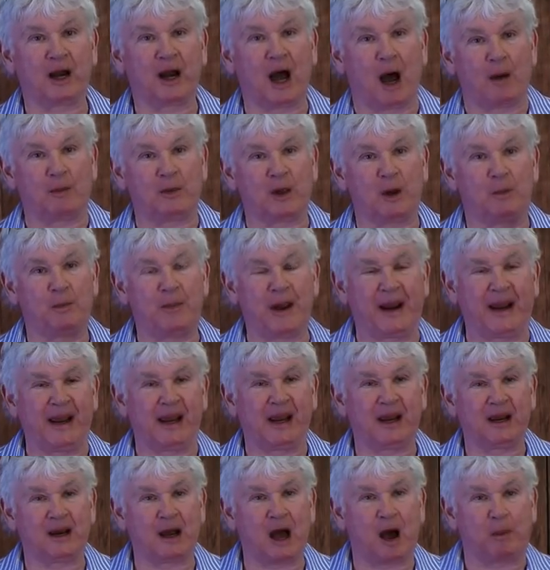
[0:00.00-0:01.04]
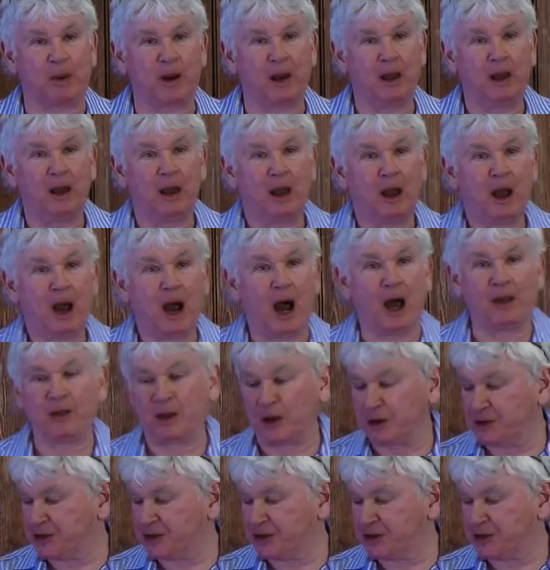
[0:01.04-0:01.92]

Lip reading: it up, they're bigging it up, and